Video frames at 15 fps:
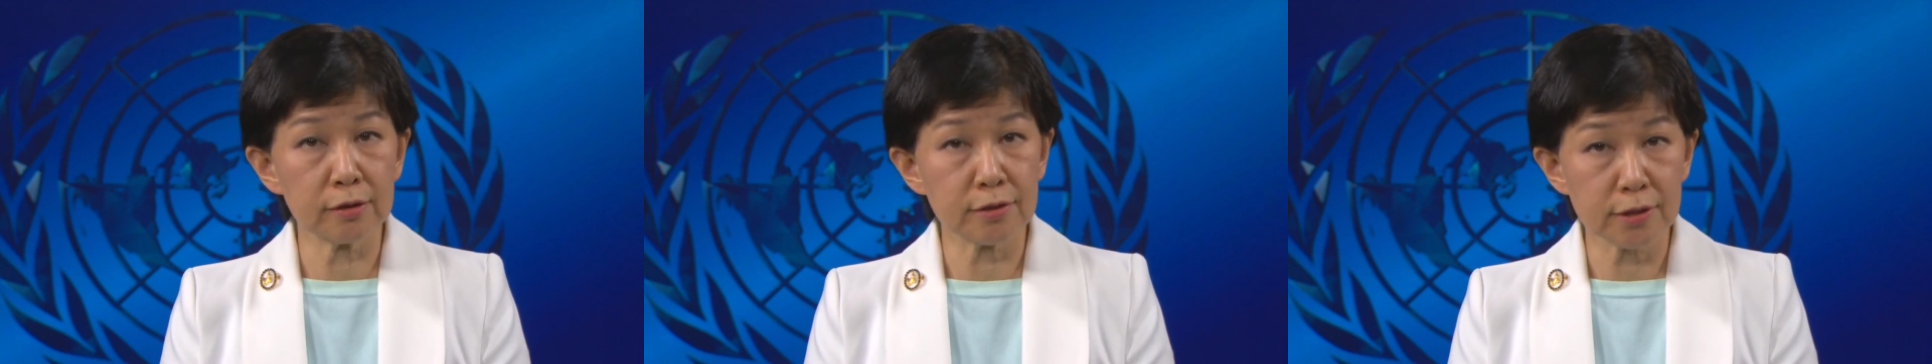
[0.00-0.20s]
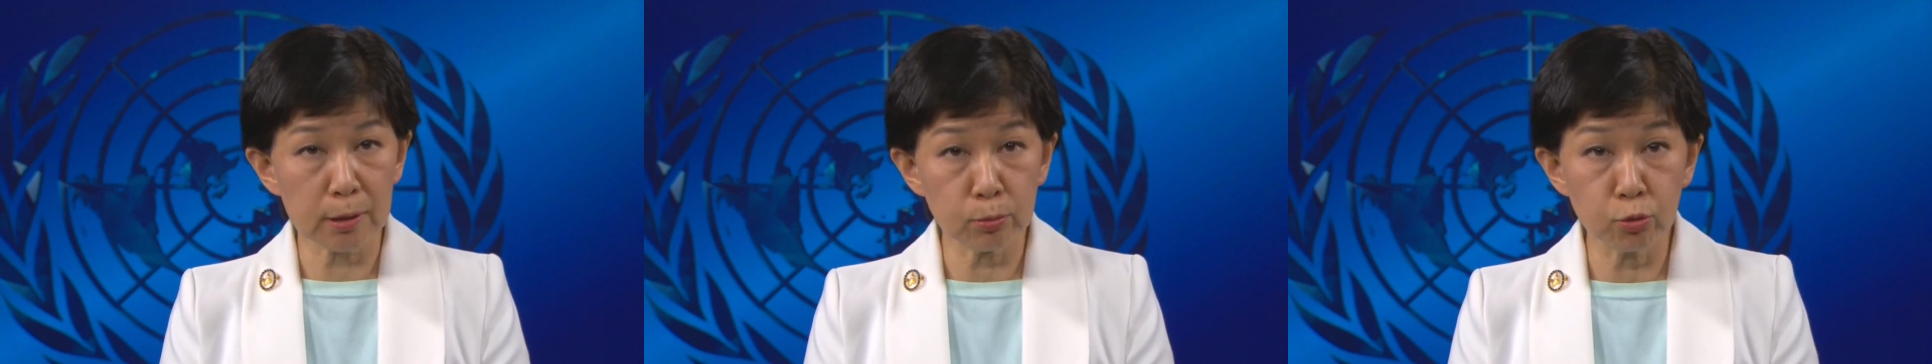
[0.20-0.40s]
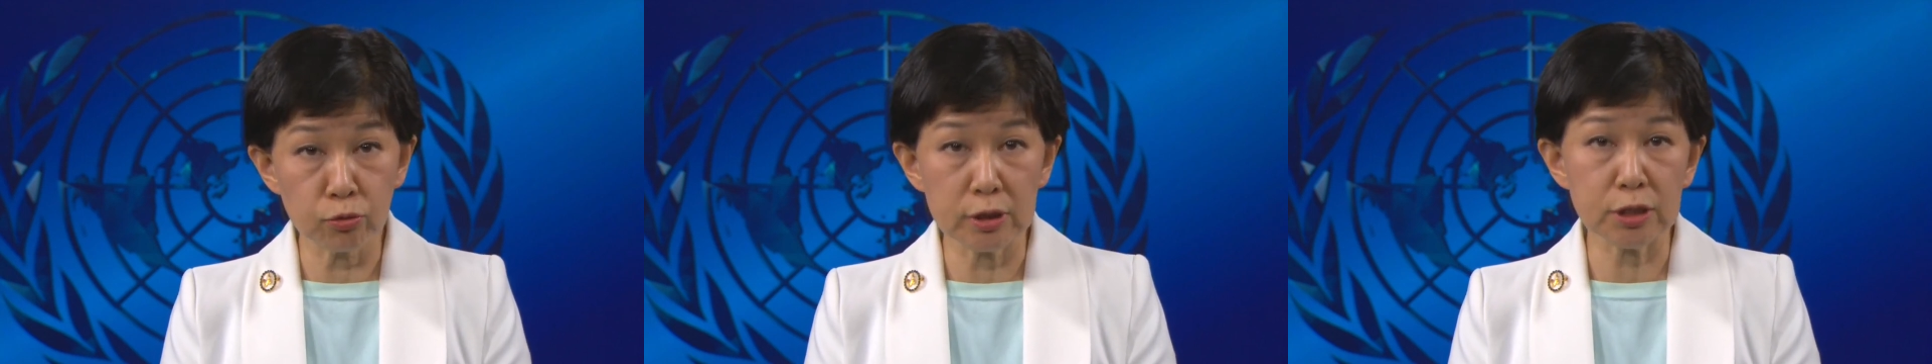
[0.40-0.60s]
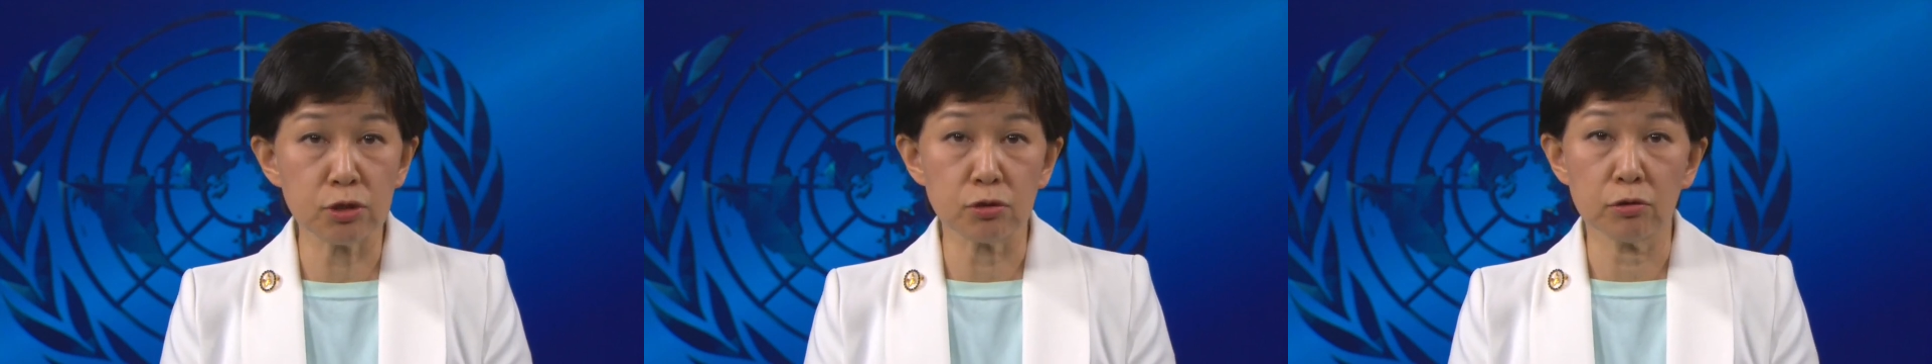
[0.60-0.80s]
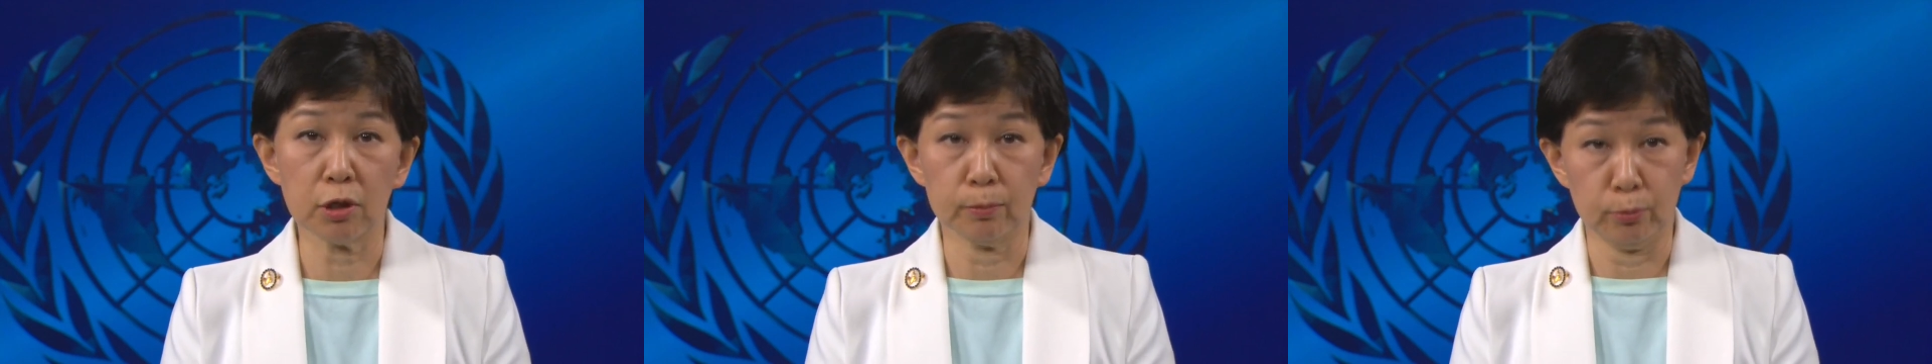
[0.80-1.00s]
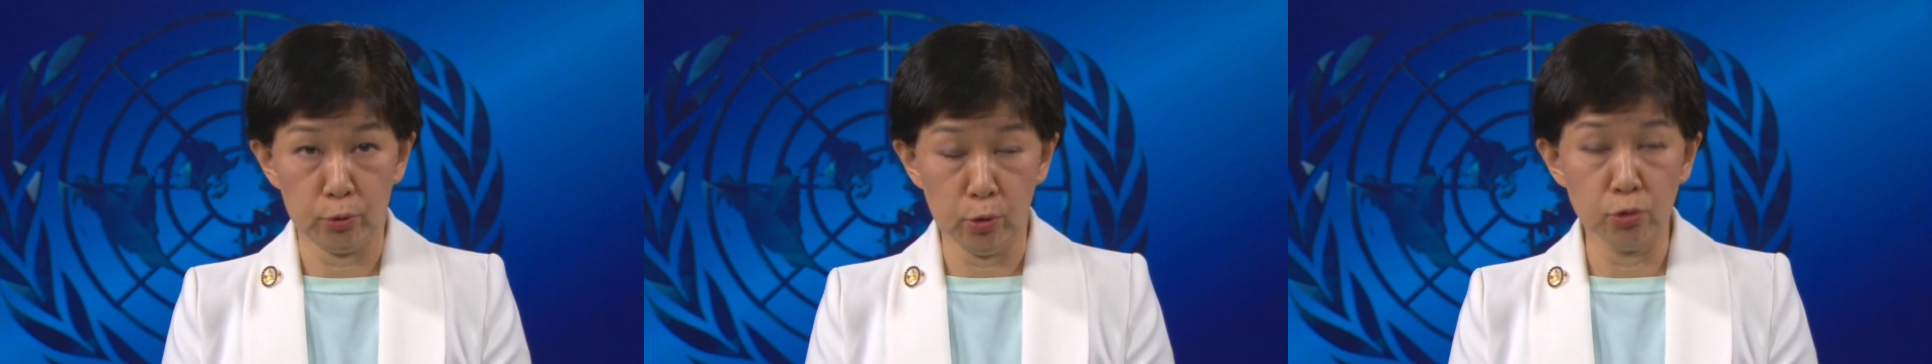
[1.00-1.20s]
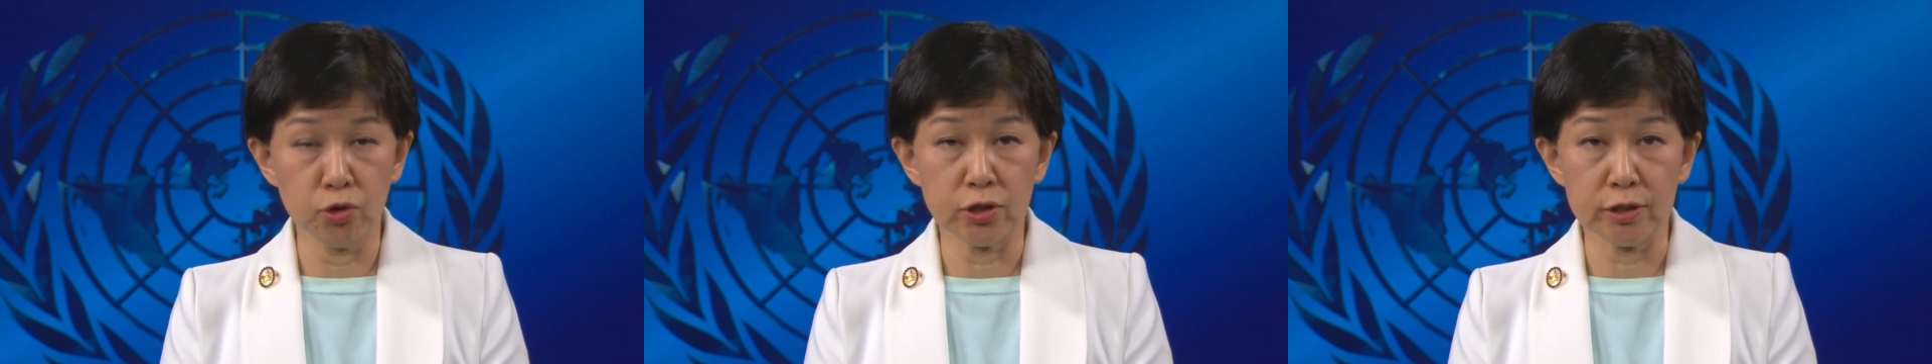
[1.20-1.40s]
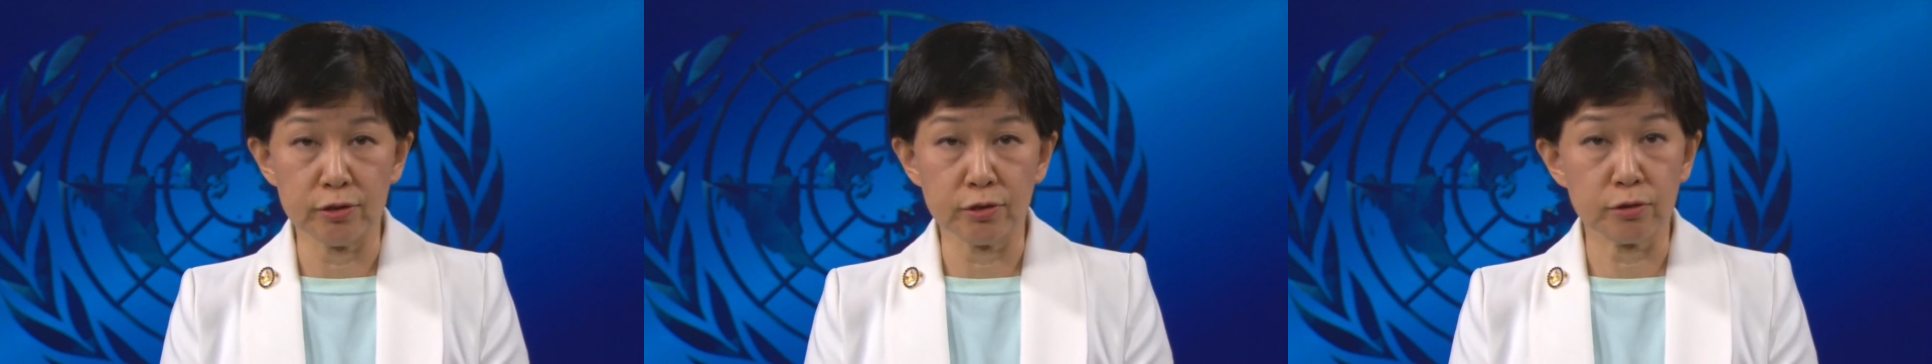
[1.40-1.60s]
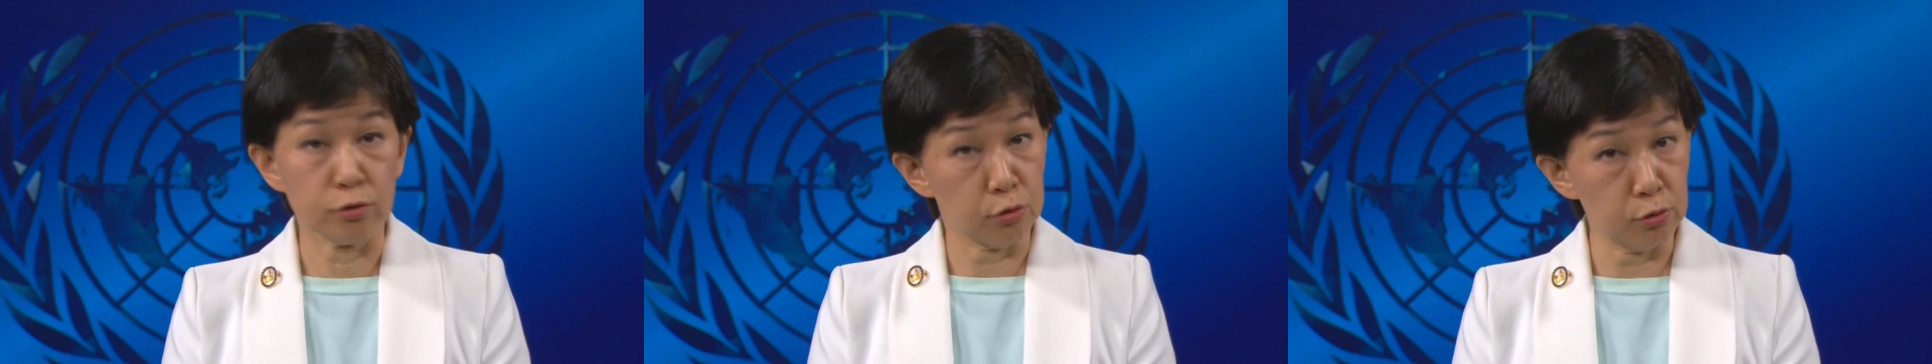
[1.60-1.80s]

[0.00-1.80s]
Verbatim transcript: and sub-regional approaches